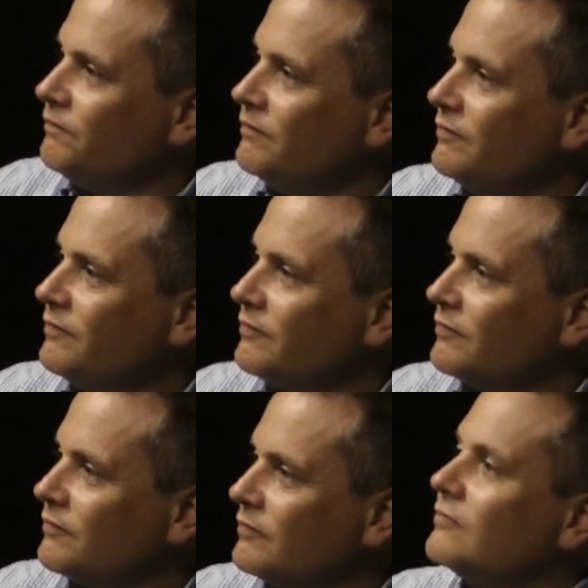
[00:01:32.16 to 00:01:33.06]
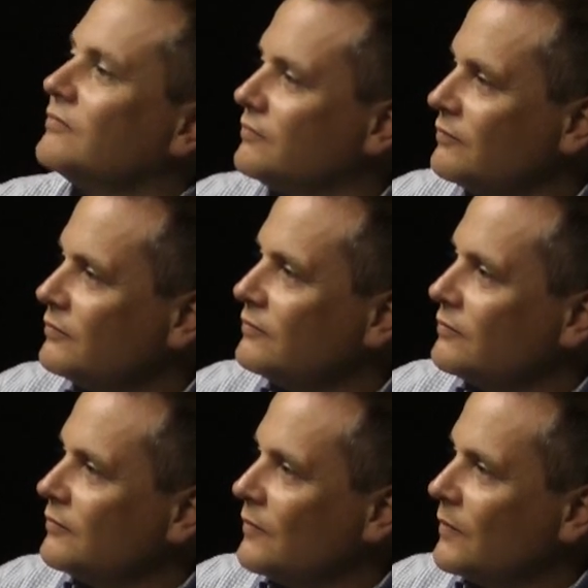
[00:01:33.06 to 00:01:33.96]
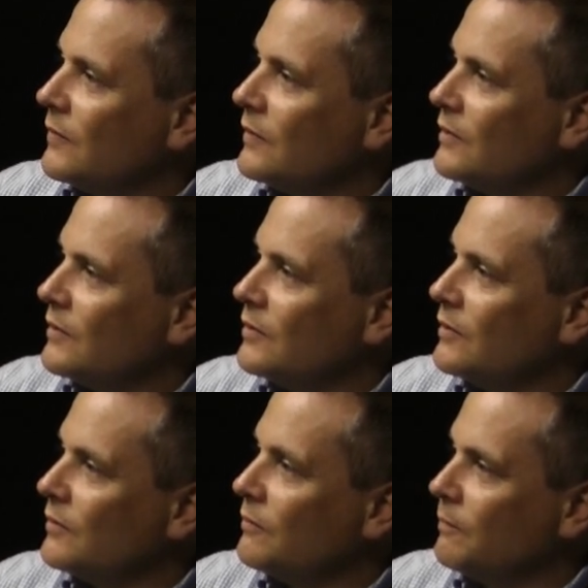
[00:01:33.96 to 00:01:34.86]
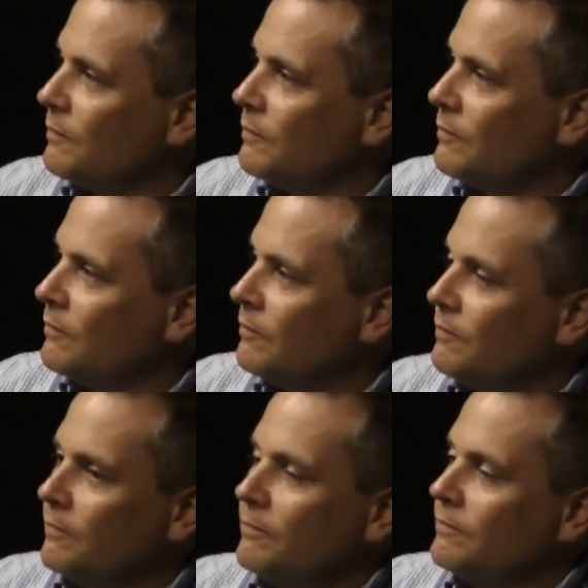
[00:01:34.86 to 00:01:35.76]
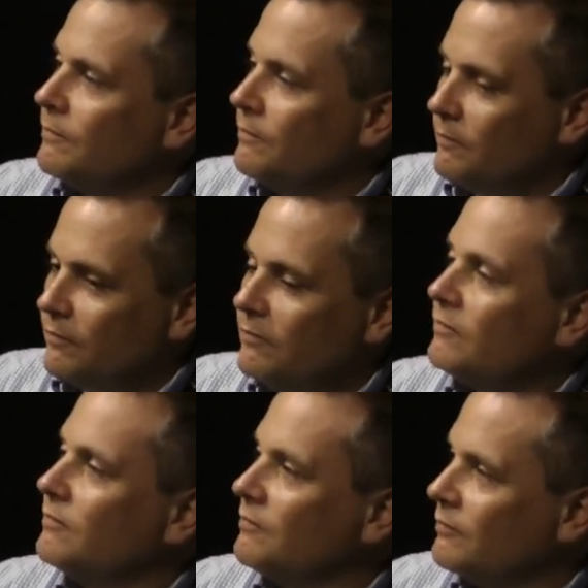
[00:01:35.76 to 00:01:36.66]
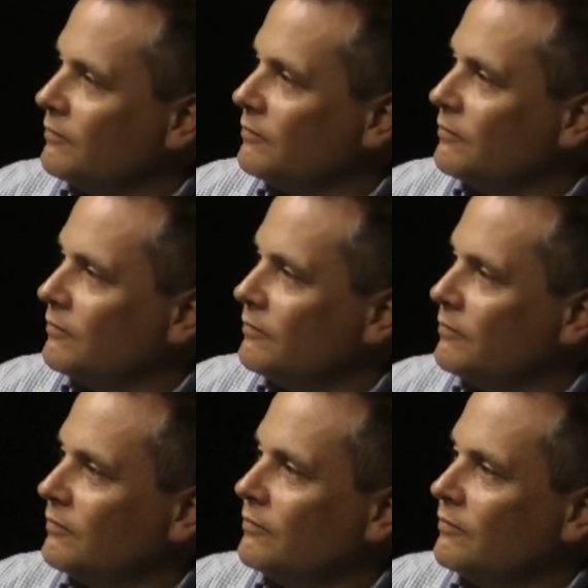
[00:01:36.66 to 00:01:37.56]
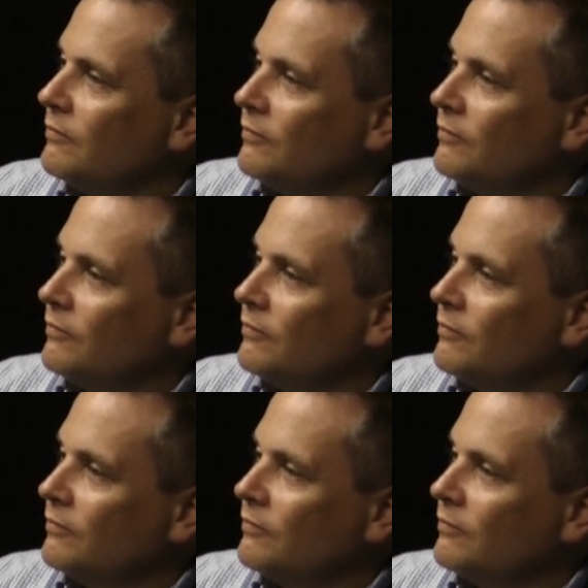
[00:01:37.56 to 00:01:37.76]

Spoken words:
This person isn't speaking.